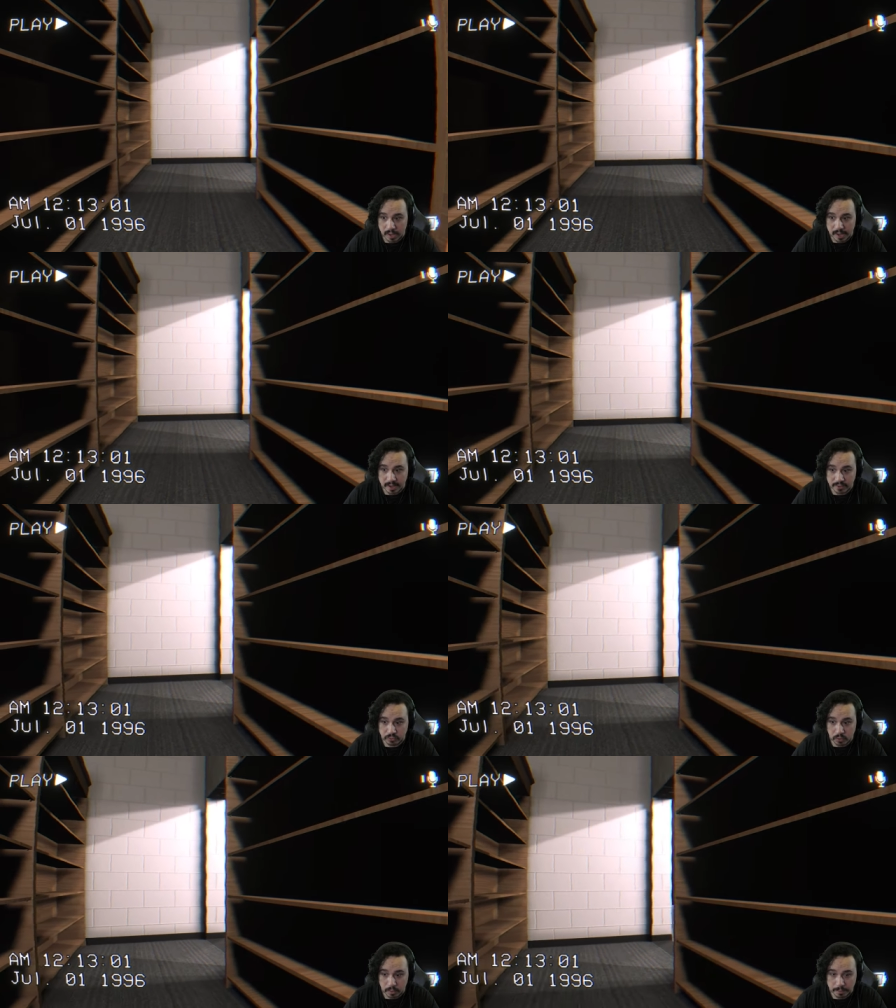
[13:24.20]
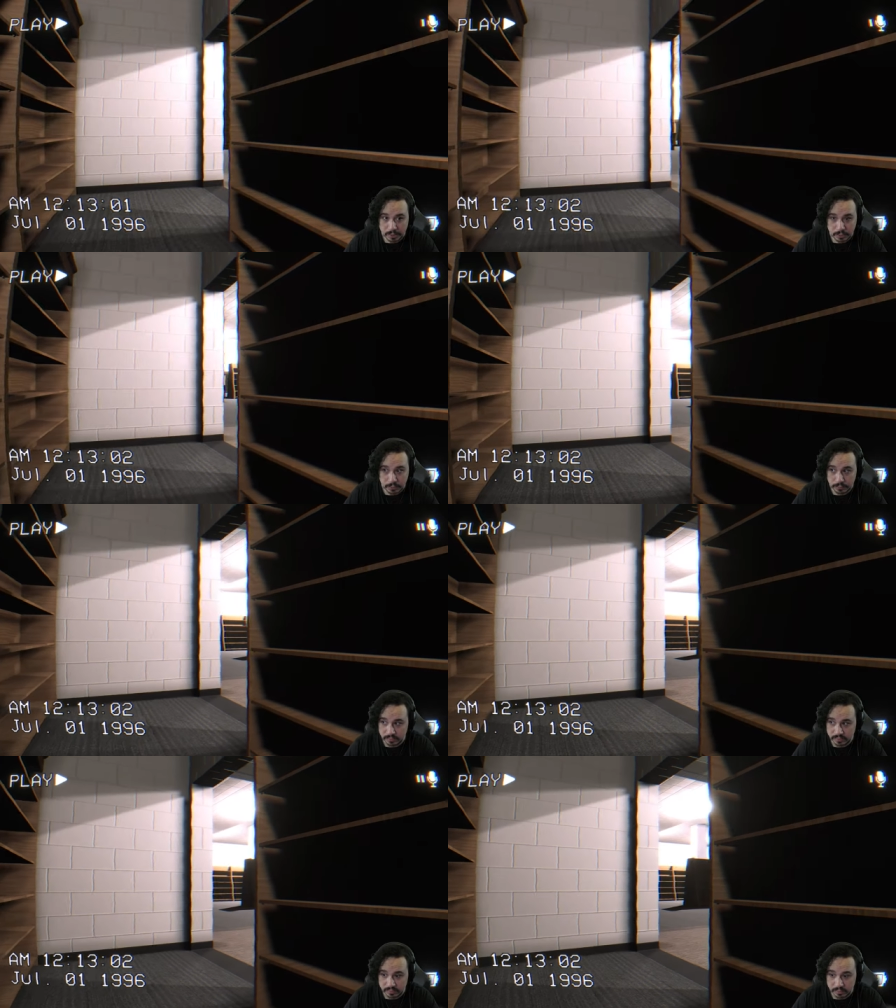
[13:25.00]
And I saw
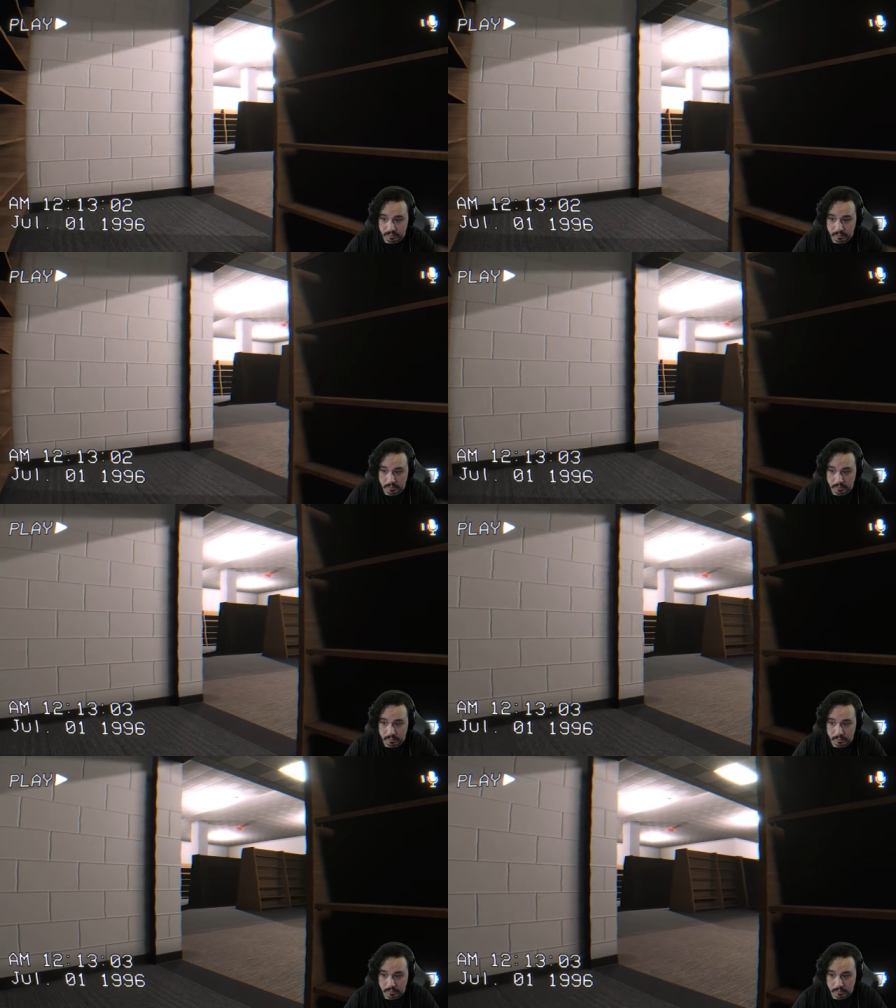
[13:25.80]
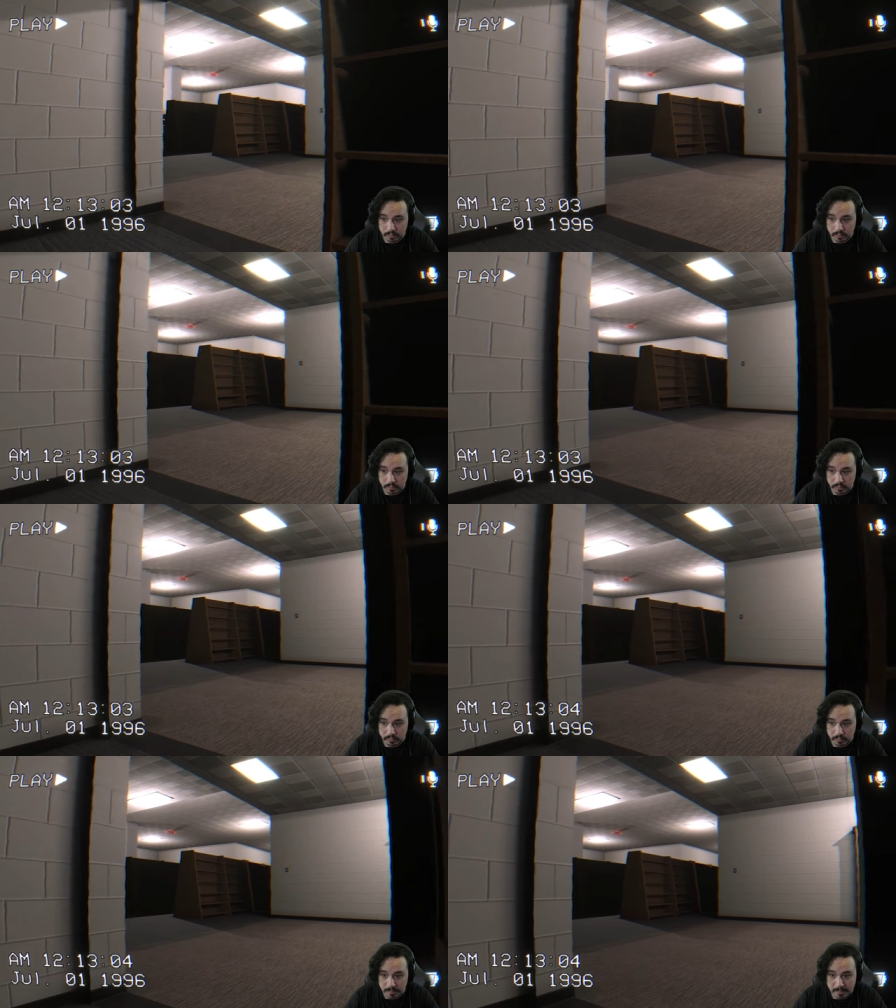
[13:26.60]
balloons.
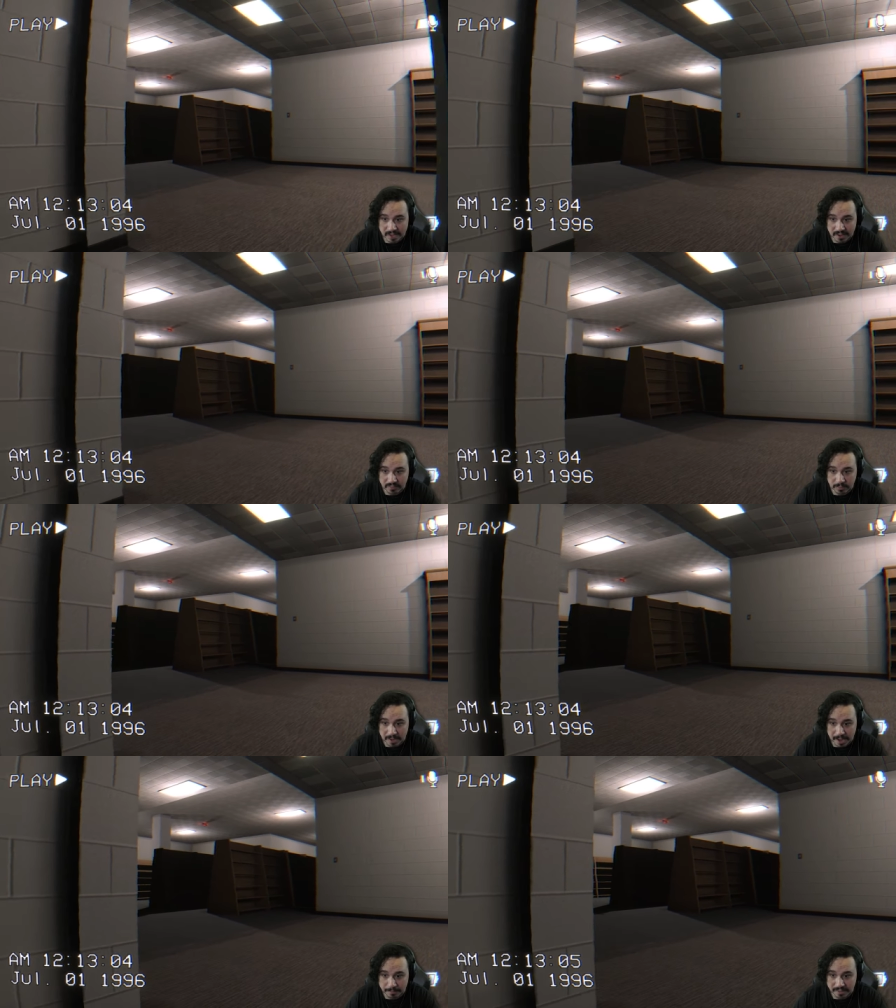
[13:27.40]
So maybe I have to pop